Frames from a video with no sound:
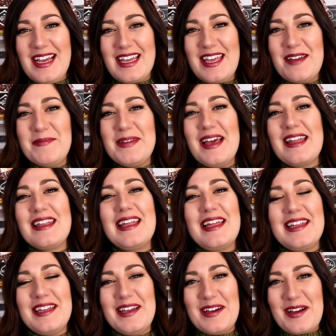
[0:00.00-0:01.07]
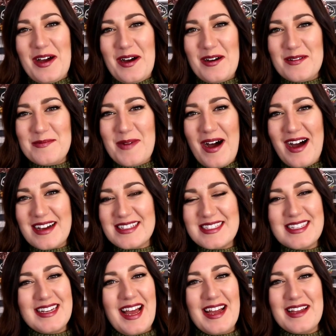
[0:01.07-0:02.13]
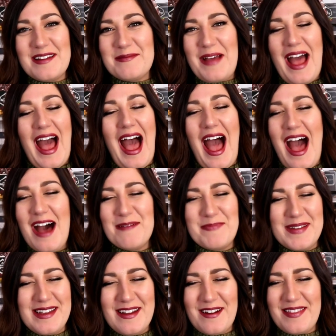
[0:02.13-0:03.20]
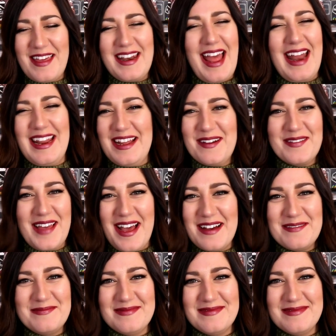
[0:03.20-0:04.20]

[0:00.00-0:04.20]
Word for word: Give me a Lily and Co box and I am happier than any of them.